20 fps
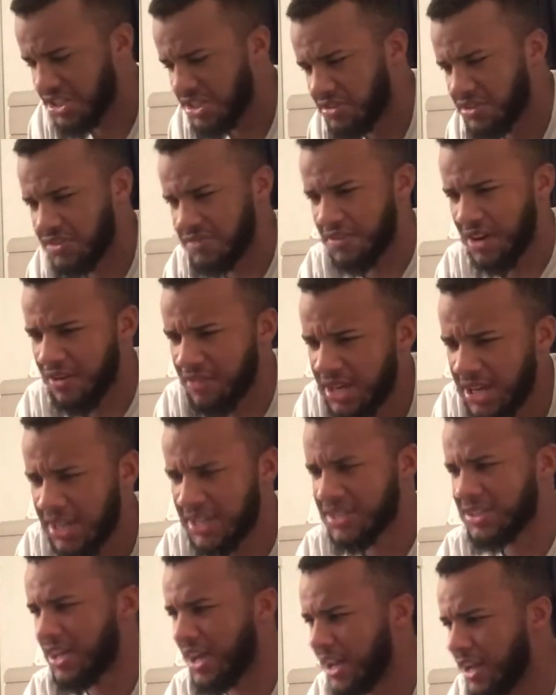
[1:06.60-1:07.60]
she was very
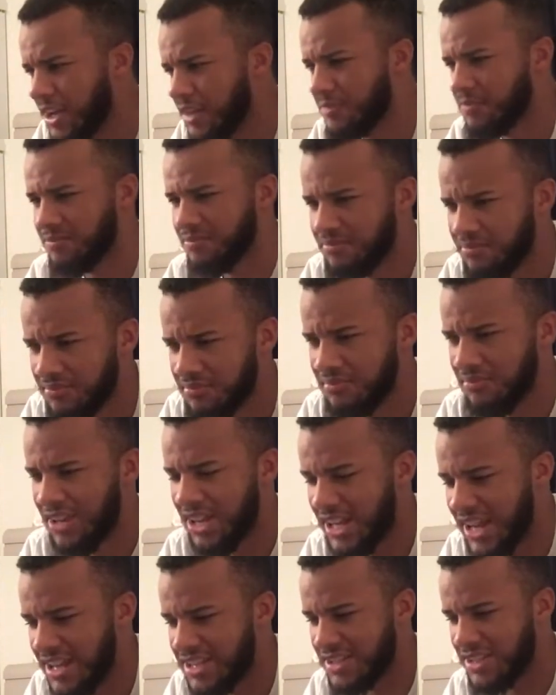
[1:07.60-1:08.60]
excited
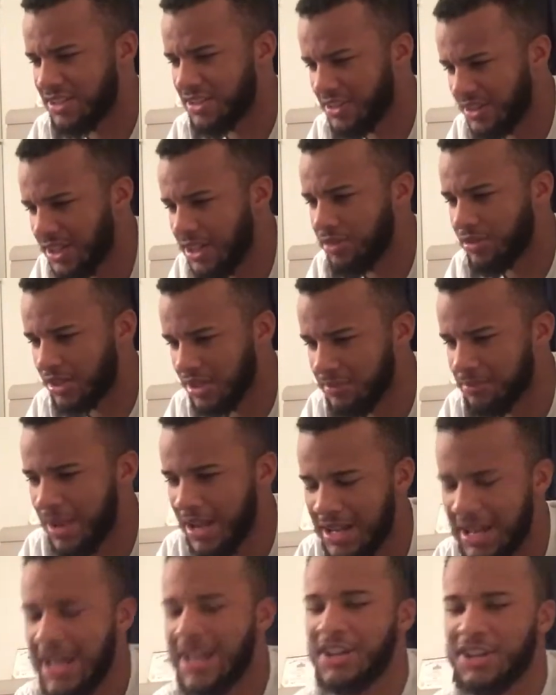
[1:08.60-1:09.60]
and actually literally
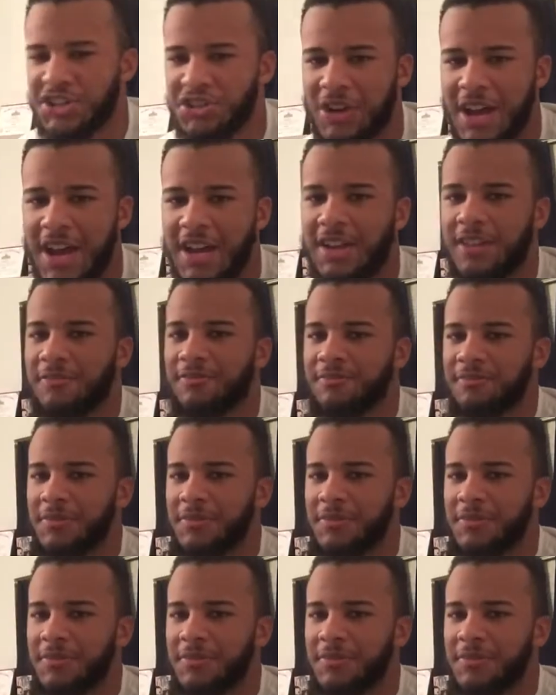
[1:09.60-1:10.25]
made it at a track.